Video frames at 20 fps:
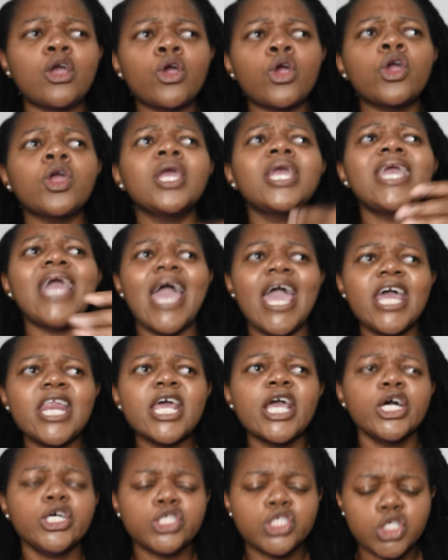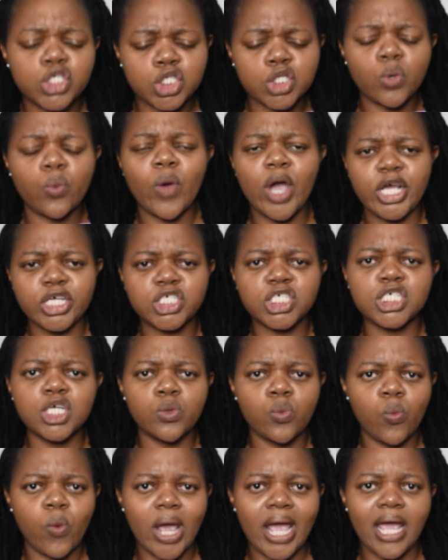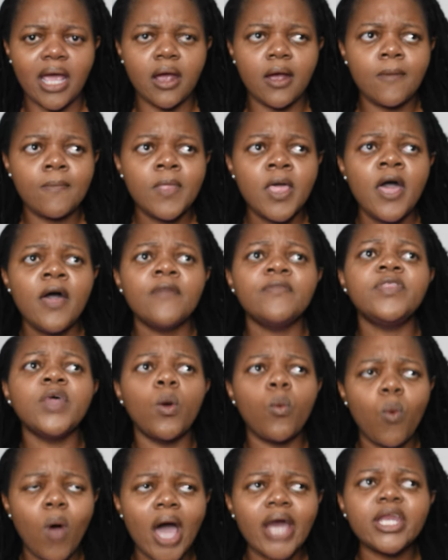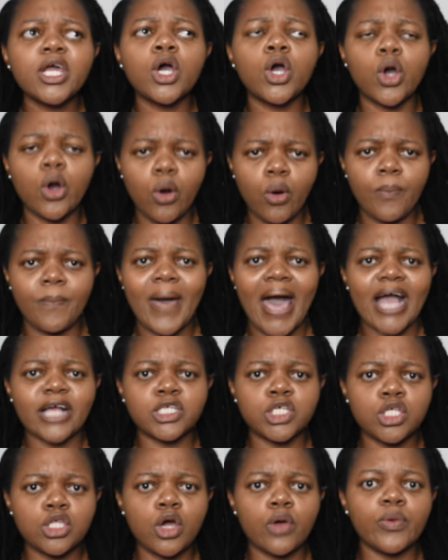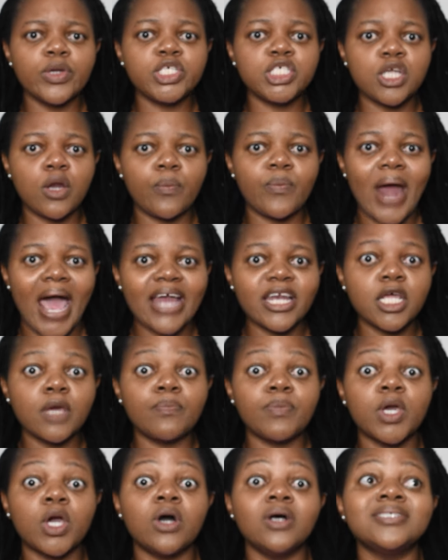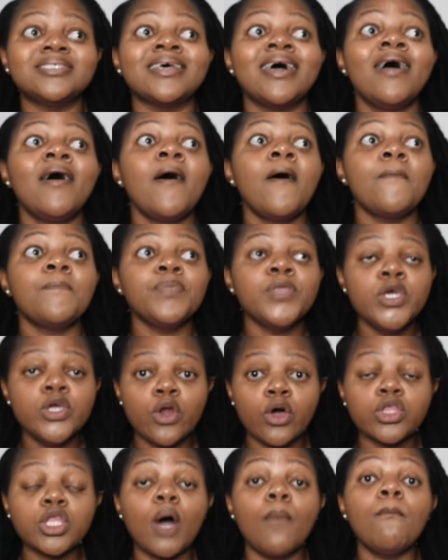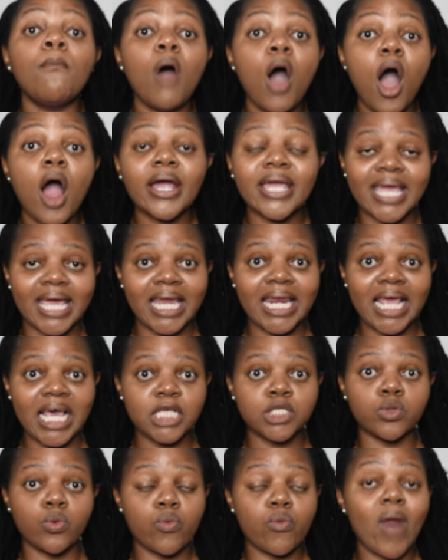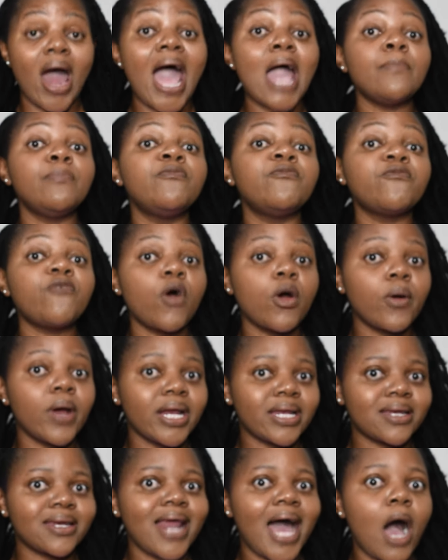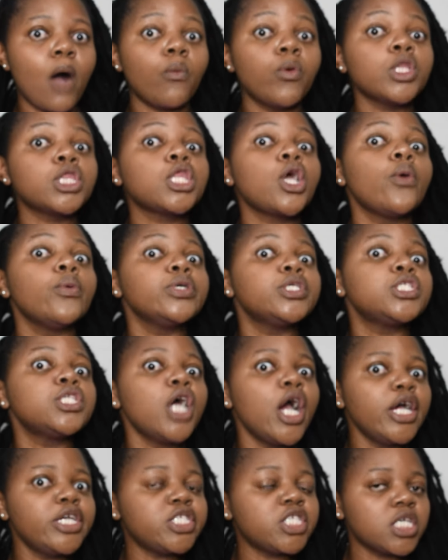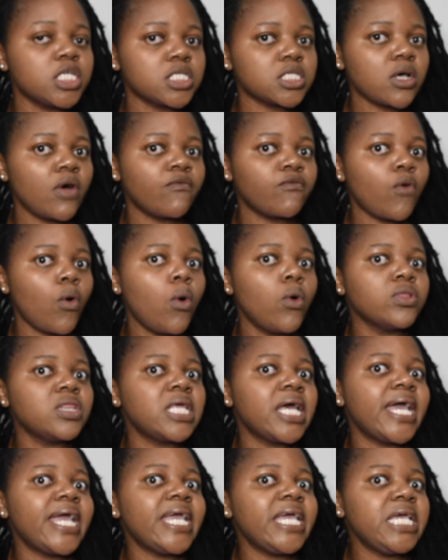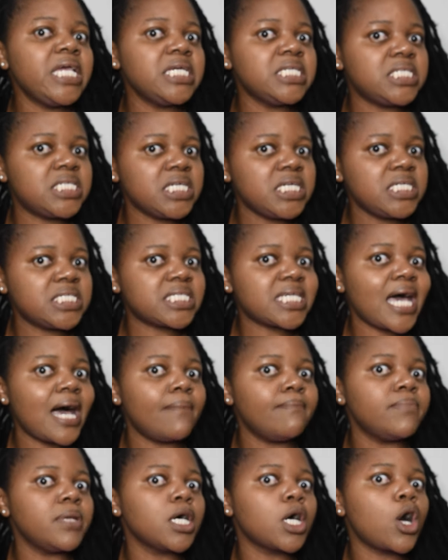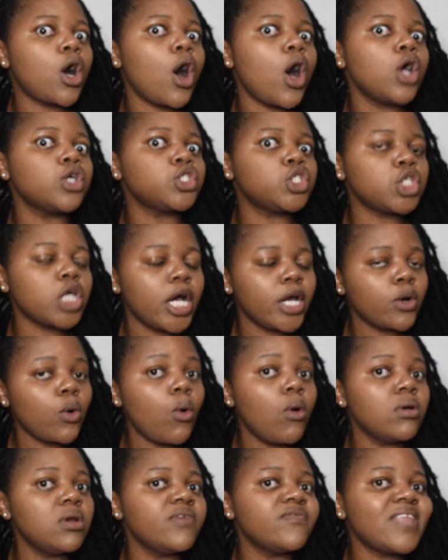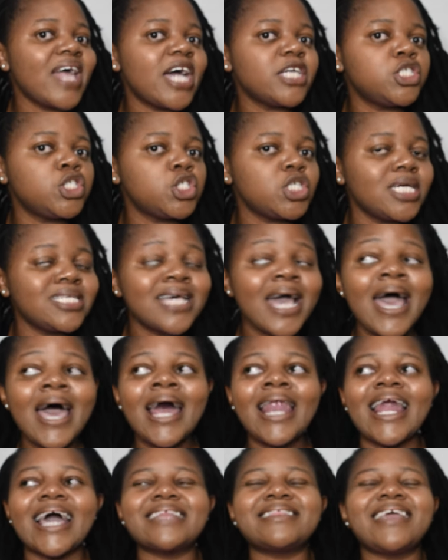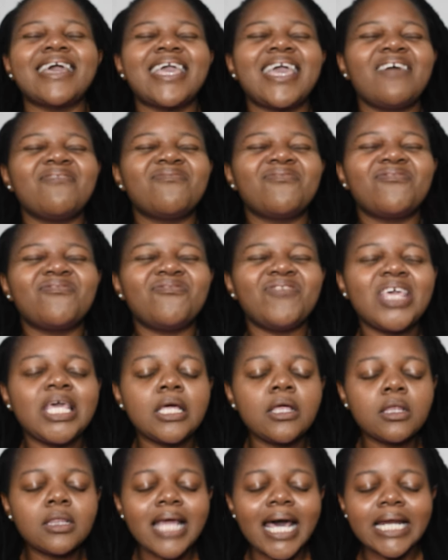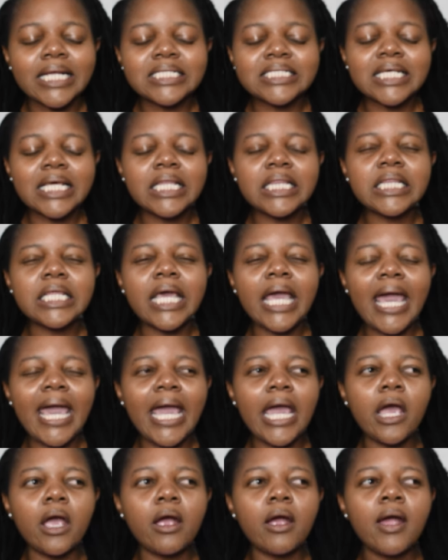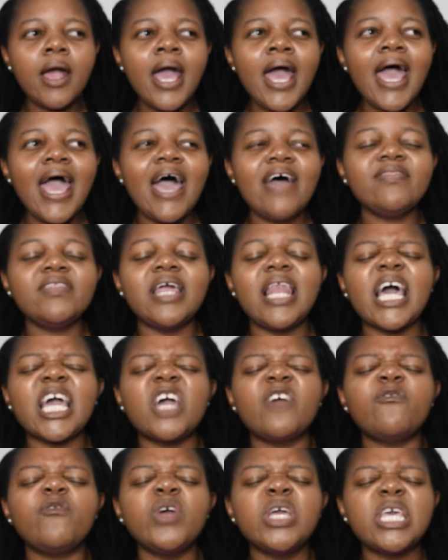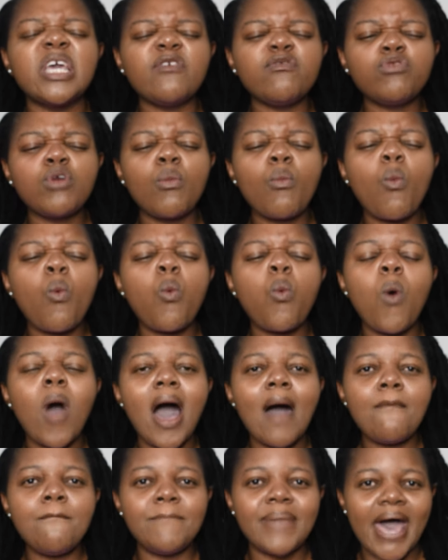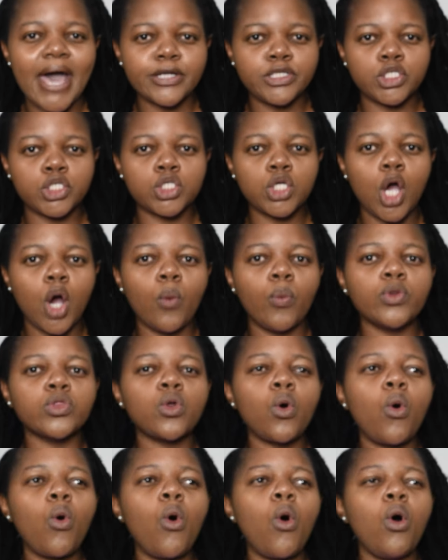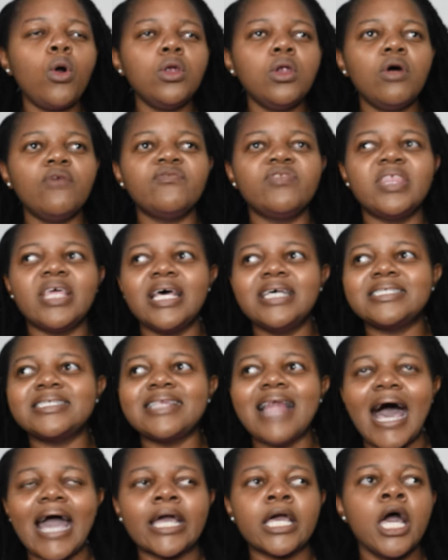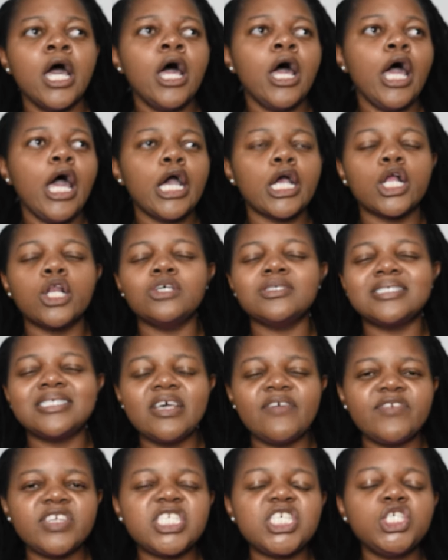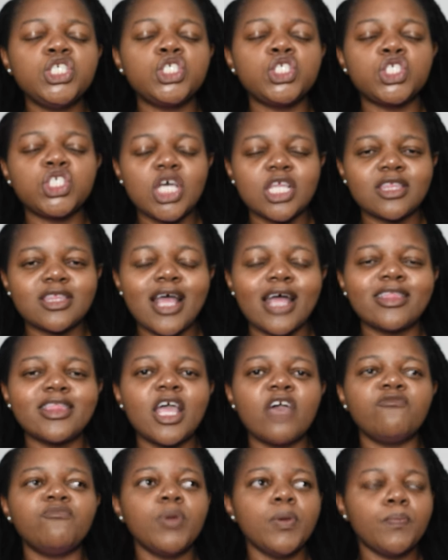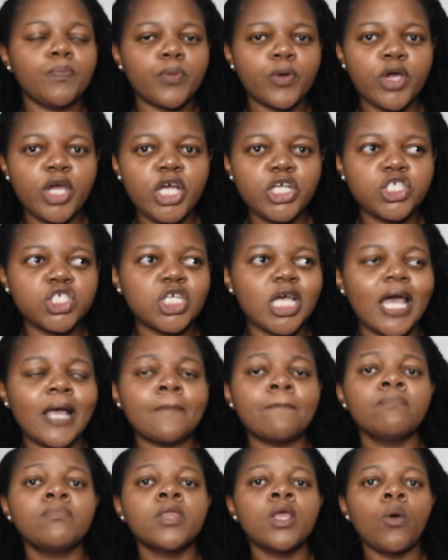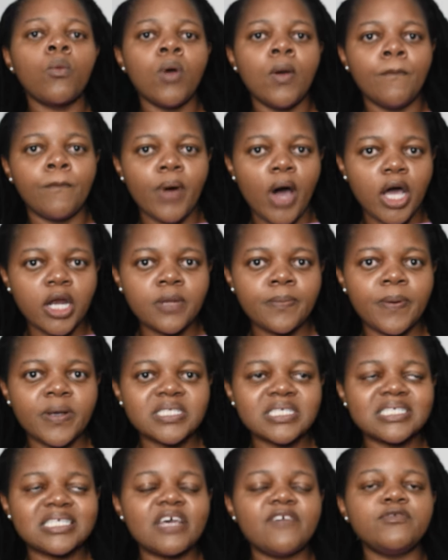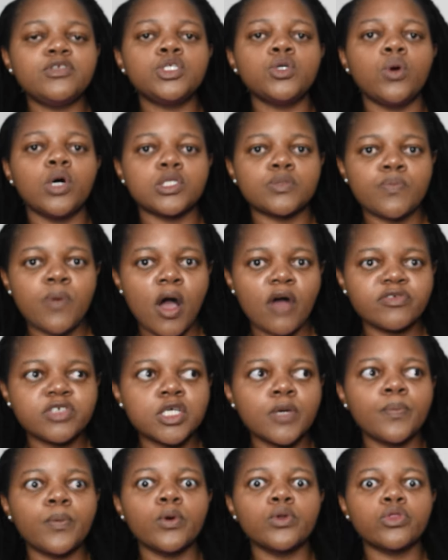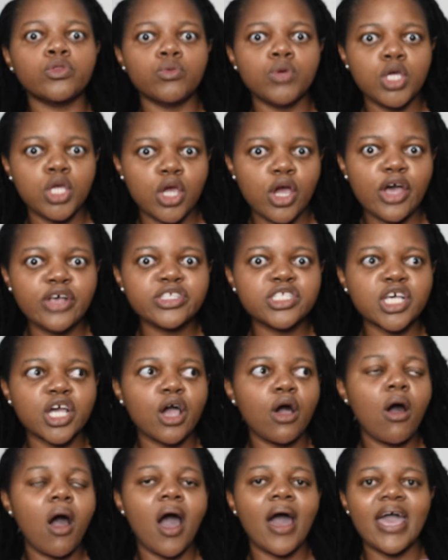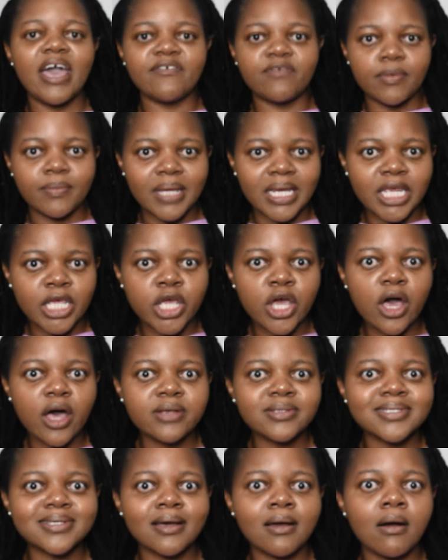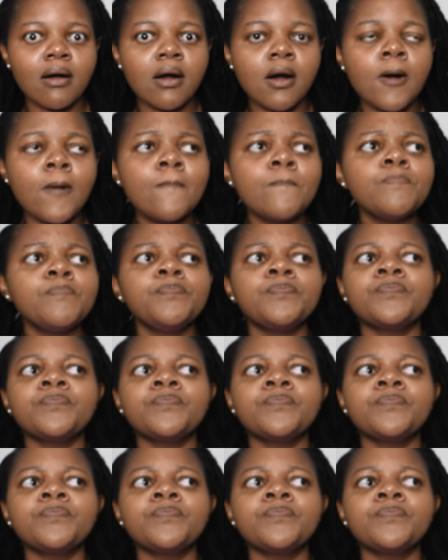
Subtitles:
creating a situation where they want to go back to the original branding because, the market is ripe for it now with the resurgence of all the ED, Tumblr culture and all of that shit. Like, they can feel that it's in the air, and they're like, if we give them one bad show with all of this, like, inclusivity shit that they've been preaching when body positivity was profitable 3 years ago, however many years ago,